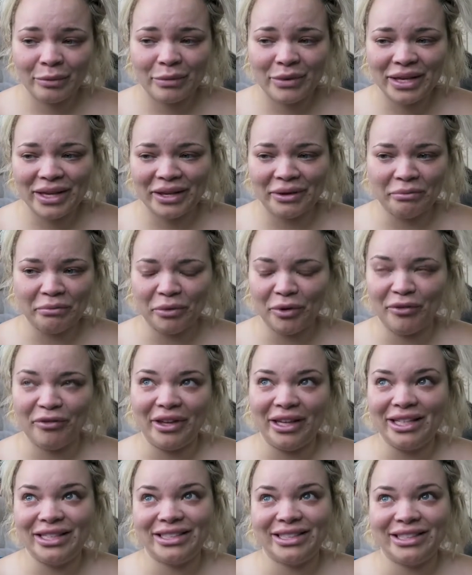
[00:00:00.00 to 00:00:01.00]
being in
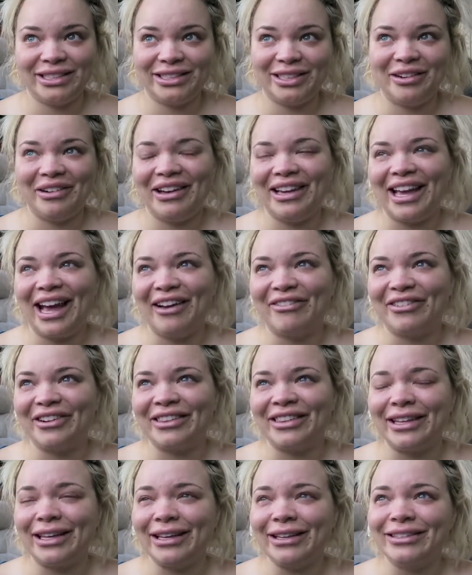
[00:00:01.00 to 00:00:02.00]
movies and going
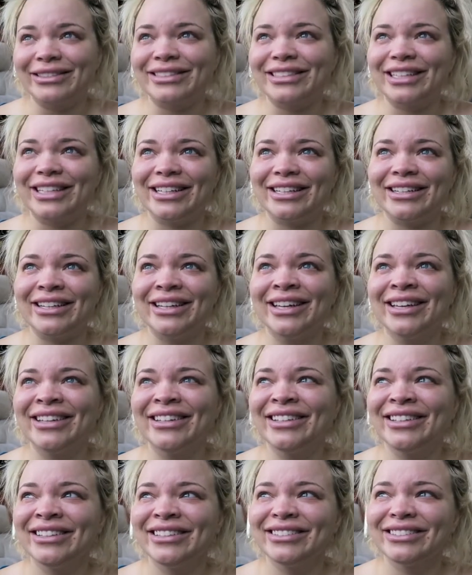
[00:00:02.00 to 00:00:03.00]
after things and
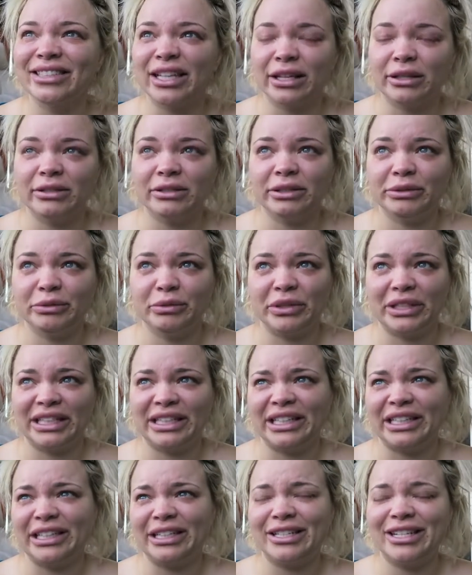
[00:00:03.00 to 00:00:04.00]
like work
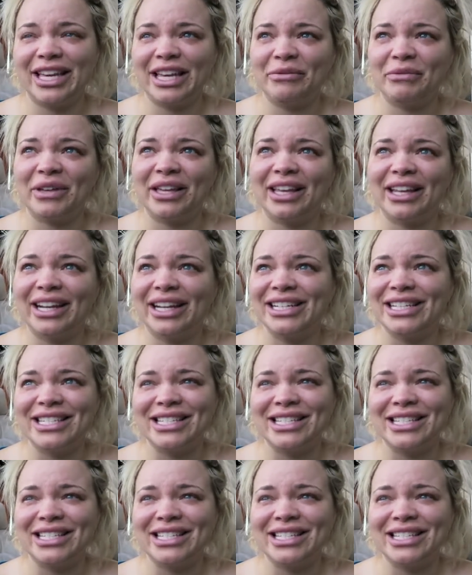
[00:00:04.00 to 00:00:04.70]
in entertainment. And